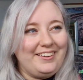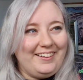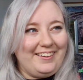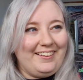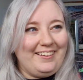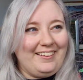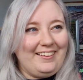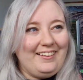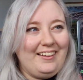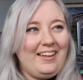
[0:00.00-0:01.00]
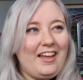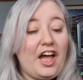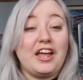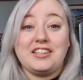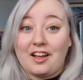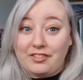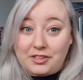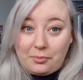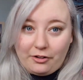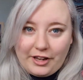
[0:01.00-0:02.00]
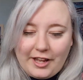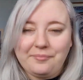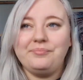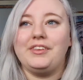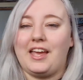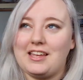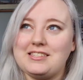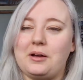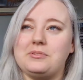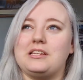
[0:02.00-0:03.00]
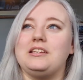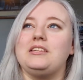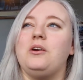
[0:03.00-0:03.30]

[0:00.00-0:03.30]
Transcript: uh, Daphne du Maurier. Yes, that was it,